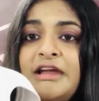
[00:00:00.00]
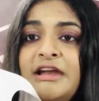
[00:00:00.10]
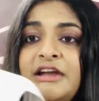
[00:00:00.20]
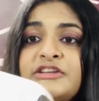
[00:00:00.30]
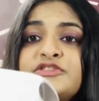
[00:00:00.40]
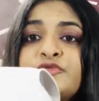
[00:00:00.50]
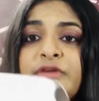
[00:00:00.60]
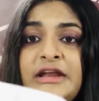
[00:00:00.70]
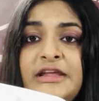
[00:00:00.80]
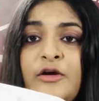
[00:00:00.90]
It is
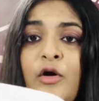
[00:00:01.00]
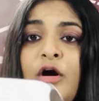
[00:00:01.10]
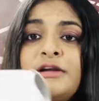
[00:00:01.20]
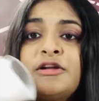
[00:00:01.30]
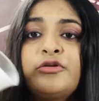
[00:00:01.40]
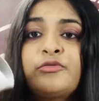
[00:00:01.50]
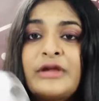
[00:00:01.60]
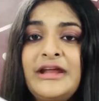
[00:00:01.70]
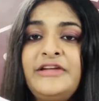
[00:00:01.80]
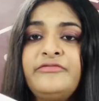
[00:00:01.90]
really hot,
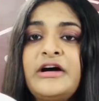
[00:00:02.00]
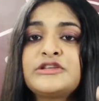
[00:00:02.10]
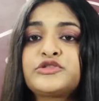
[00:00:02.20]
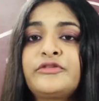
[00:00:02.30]
really fast.